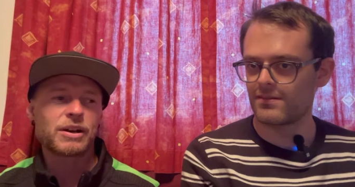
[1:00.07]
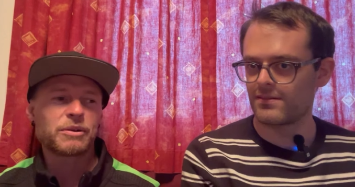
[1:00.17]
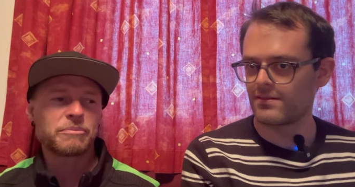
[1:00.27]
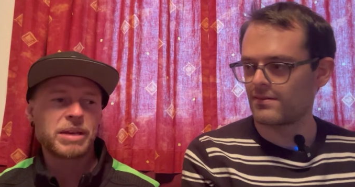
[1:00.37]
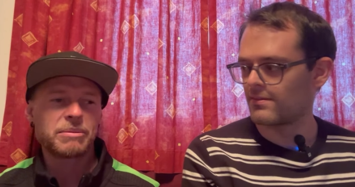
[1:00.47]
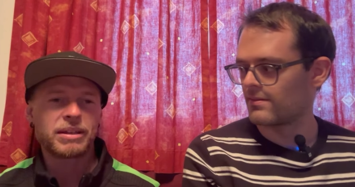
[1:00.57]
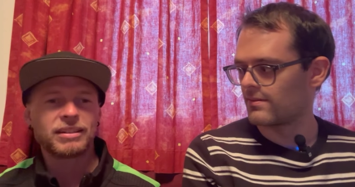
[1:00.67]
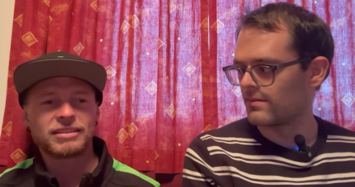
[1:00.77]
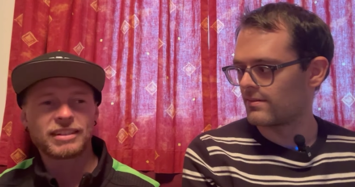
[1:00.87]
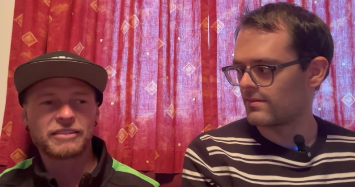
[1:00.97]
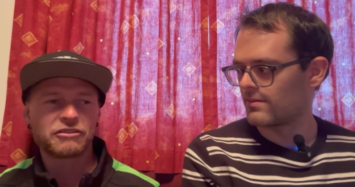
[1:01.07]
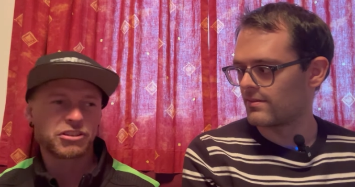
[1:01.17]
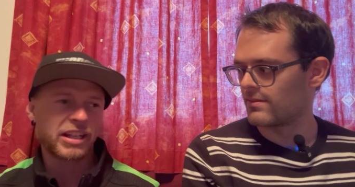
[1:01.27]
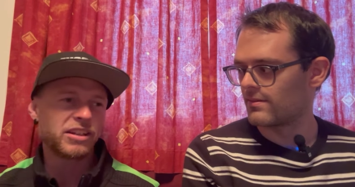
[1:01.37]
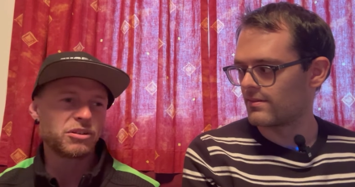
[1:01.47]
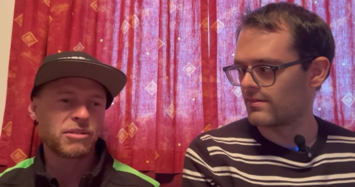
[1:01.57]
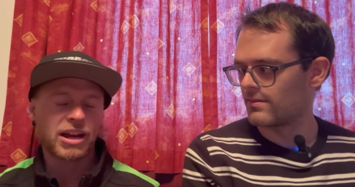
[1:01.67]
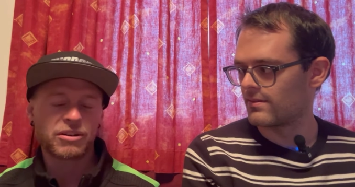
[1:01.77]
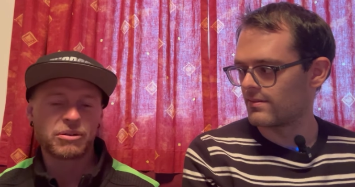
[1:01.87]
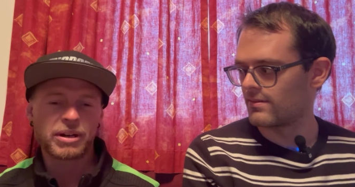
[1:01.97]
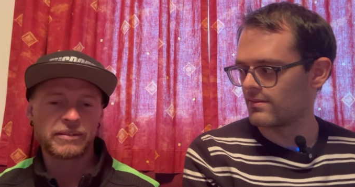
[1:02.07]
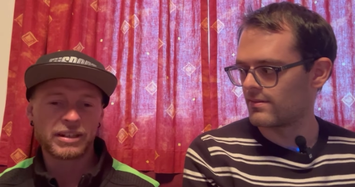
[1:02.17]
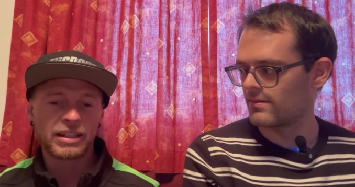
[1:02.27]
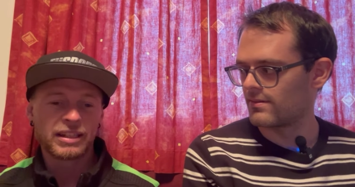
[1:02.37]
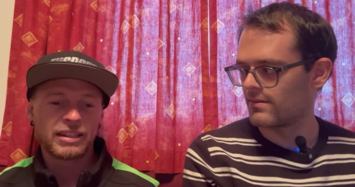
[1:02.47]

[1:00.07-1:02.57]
Speaker 1: out and maybe stand in for an injured rider or whatever.